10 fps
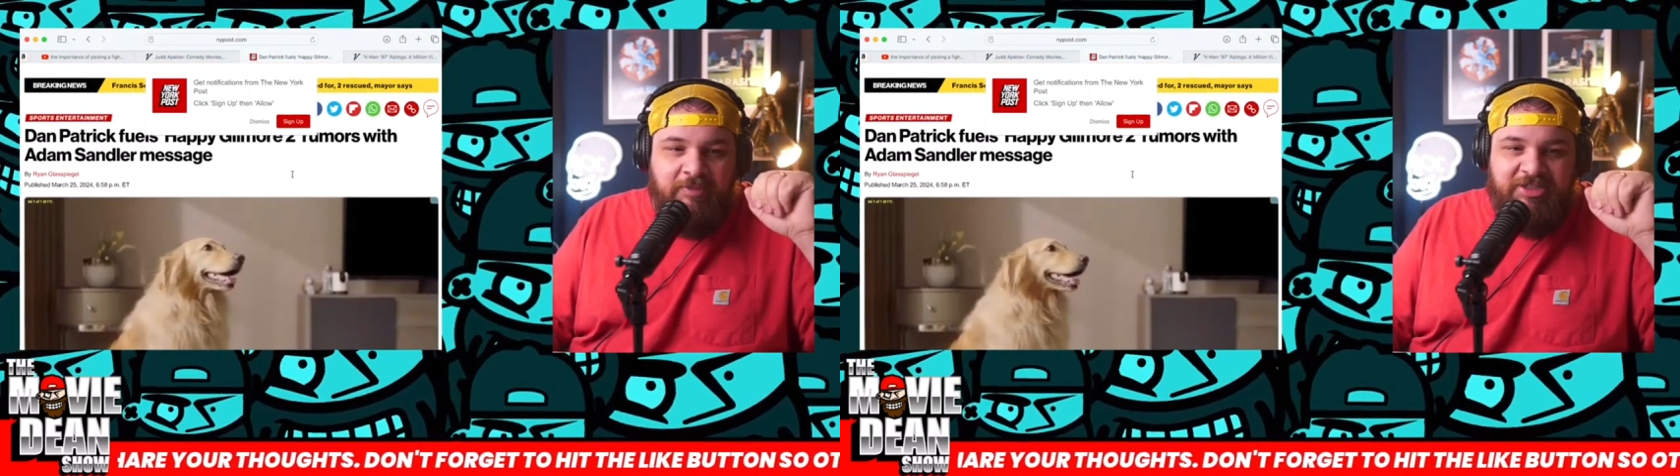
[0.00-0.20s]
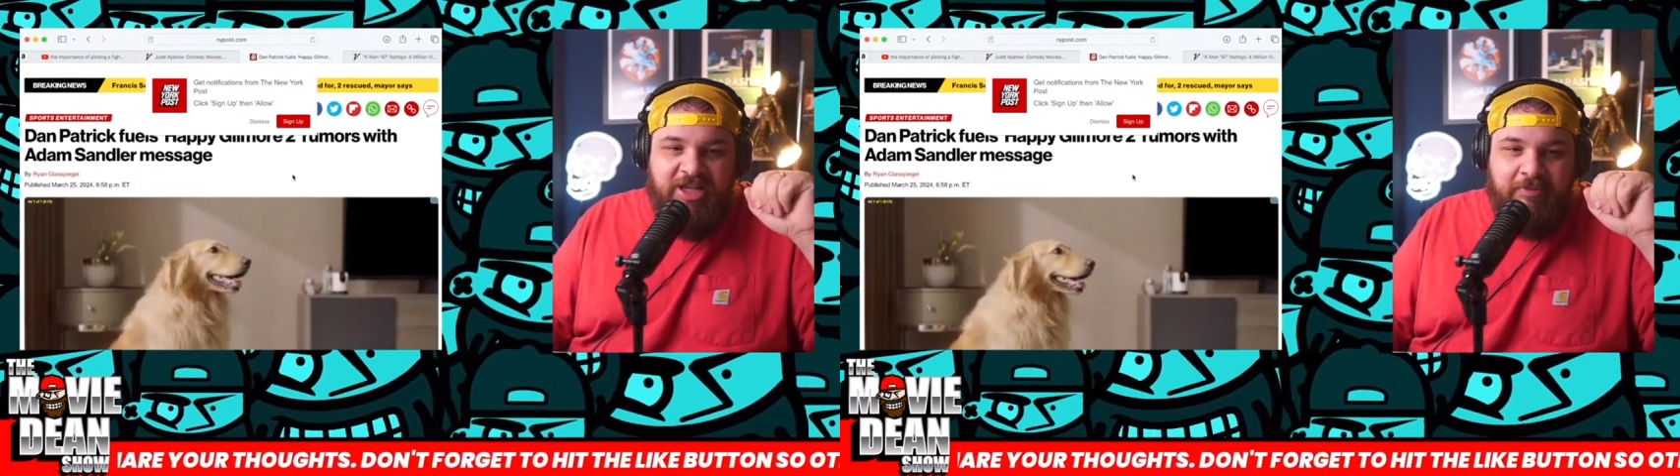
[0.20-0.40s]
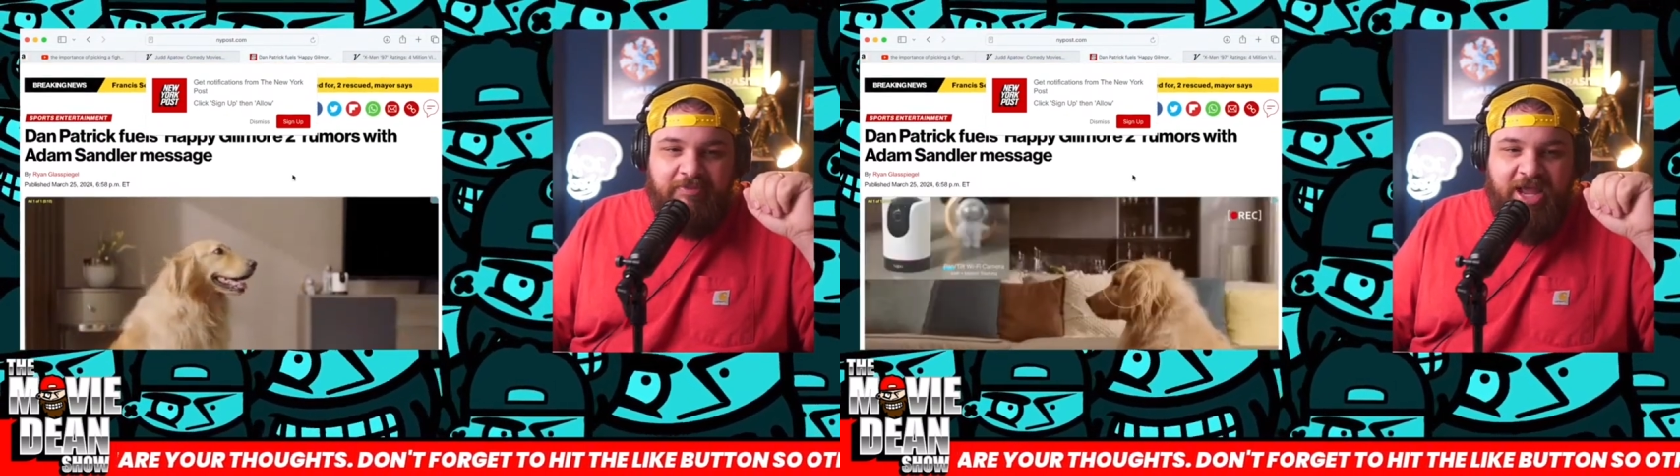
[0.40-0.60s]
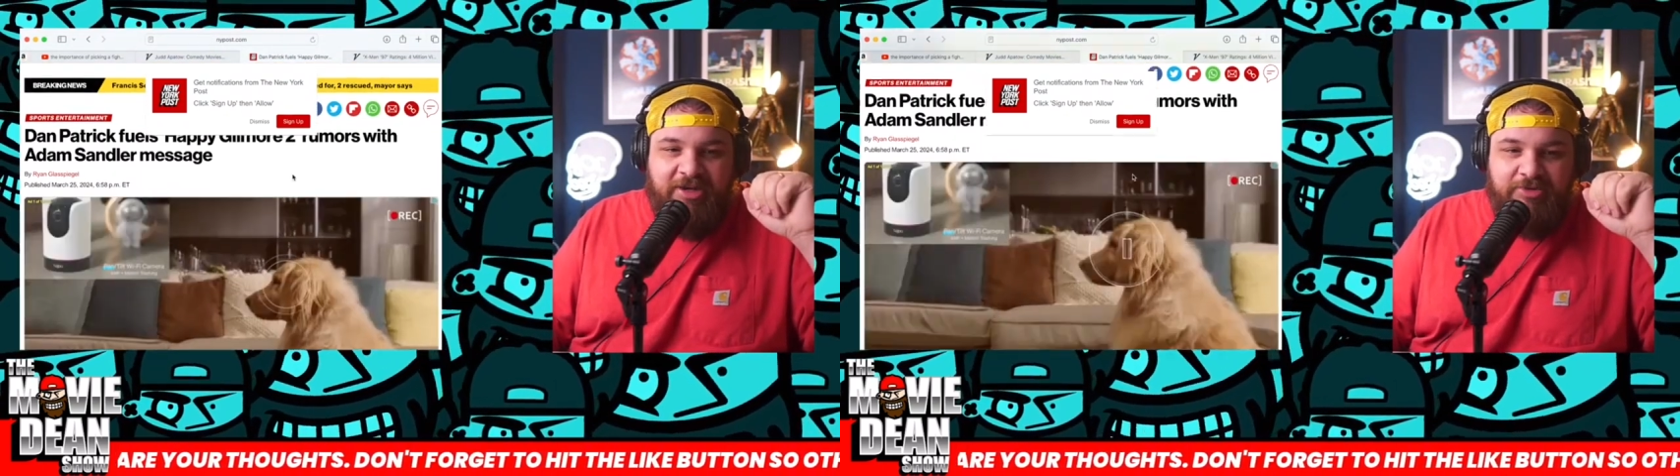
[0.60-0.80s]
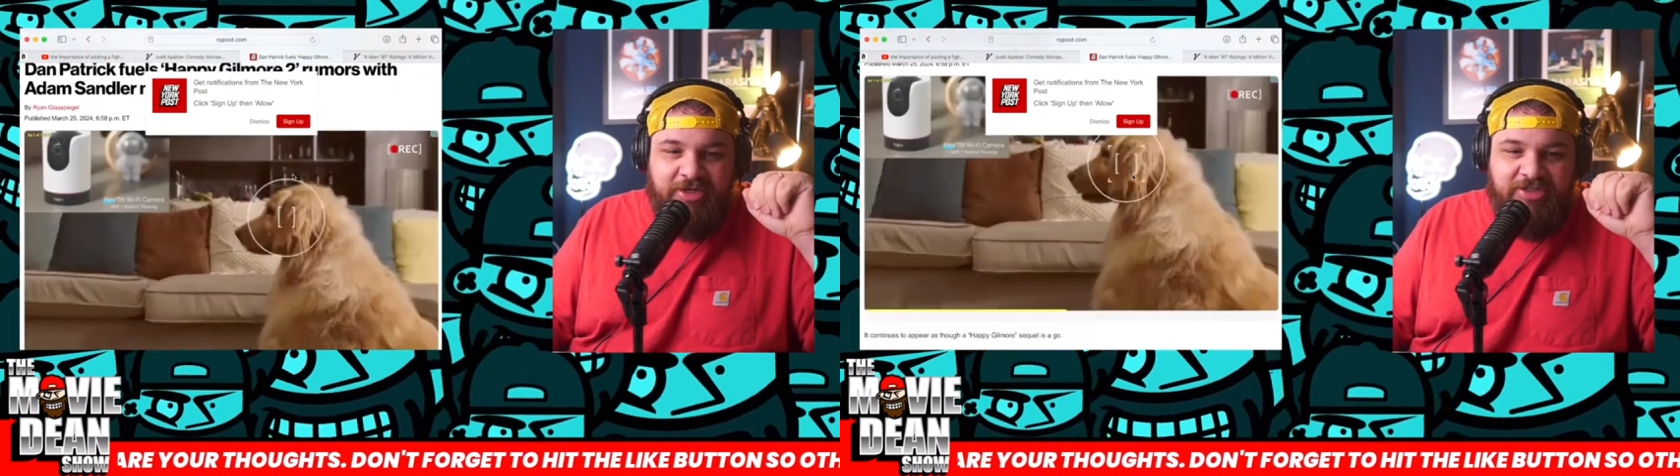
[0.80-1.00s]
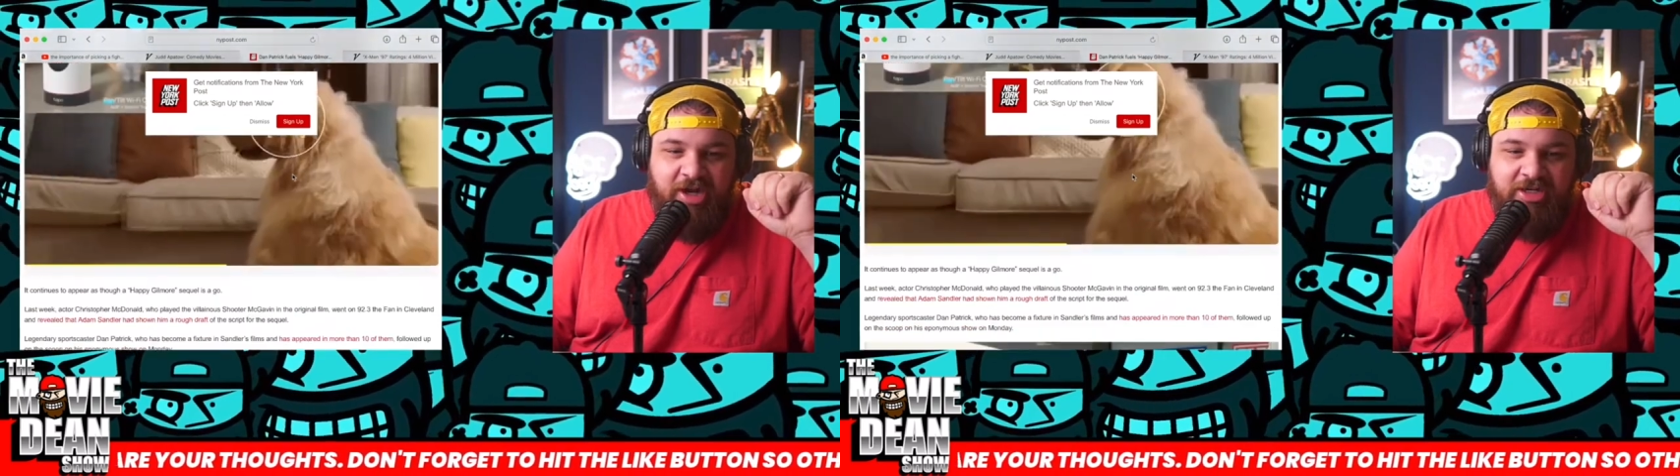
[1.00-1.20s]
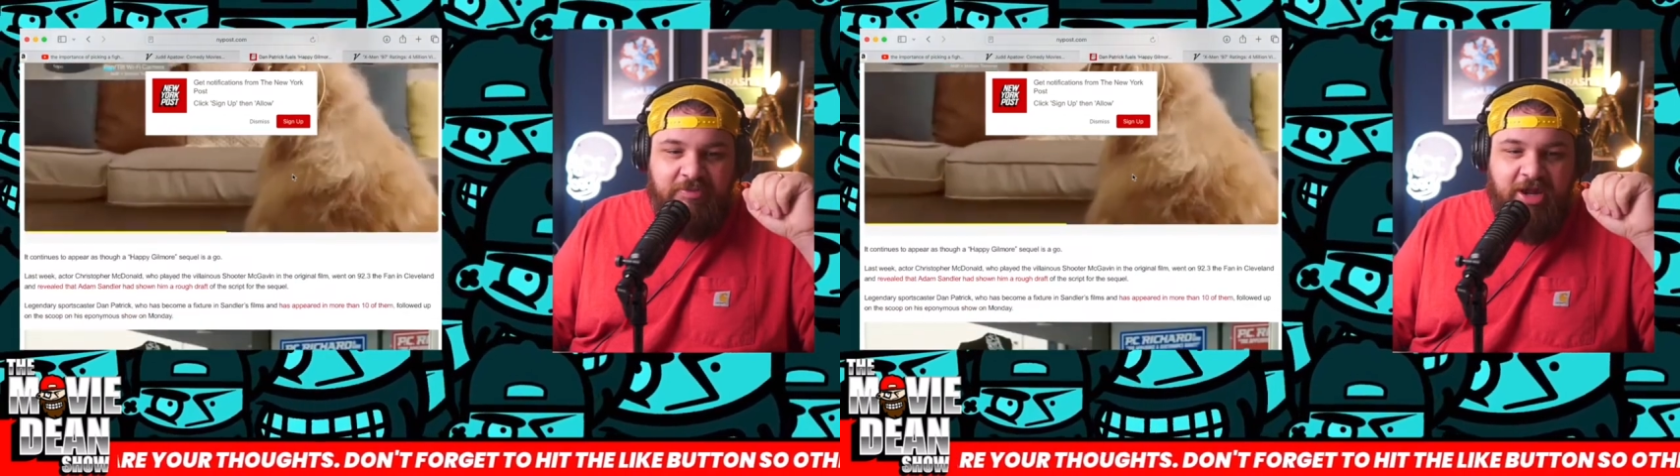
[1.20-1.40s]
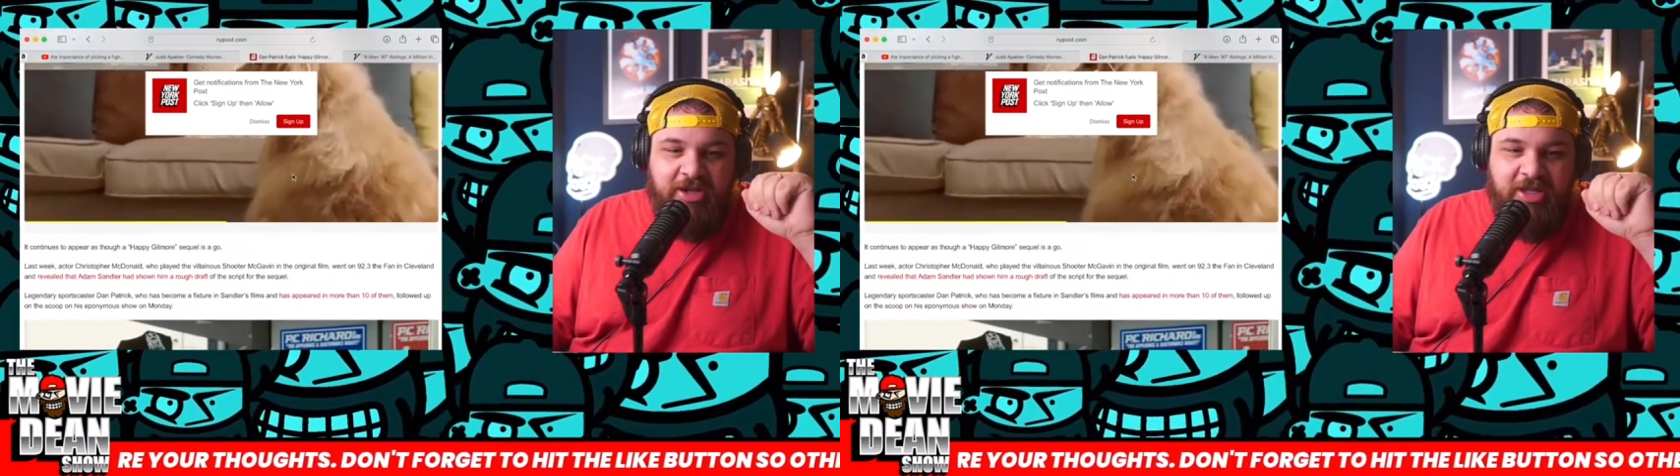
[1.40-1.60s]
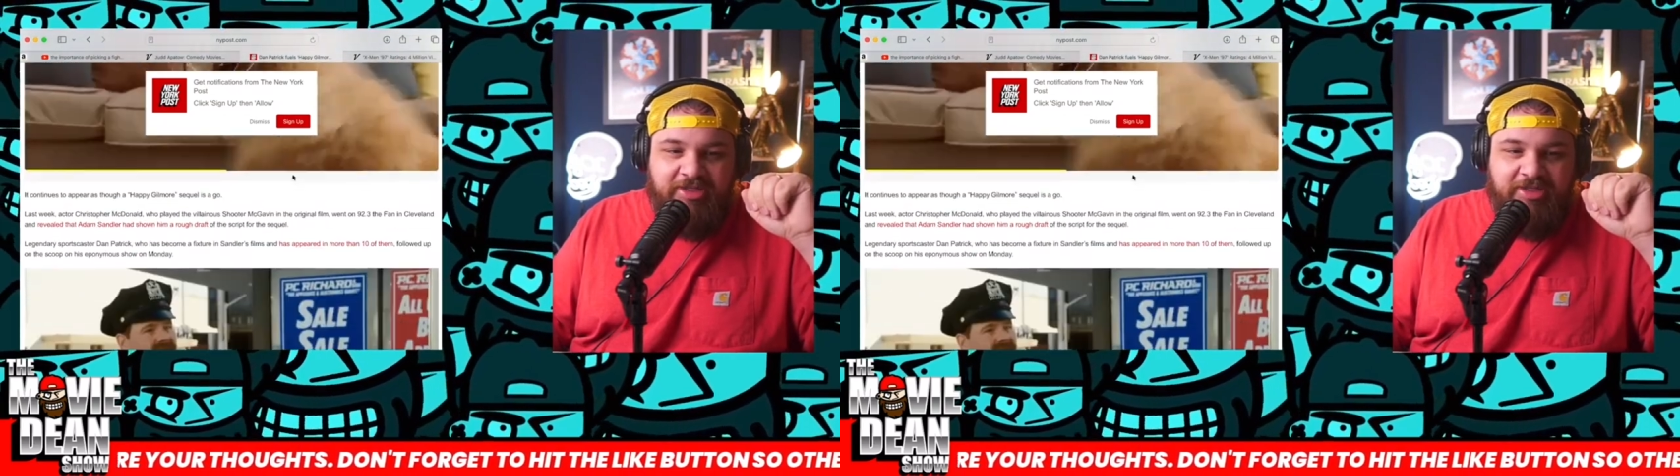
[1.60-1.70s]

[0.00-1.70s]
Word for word: But Dan Patrick talked about it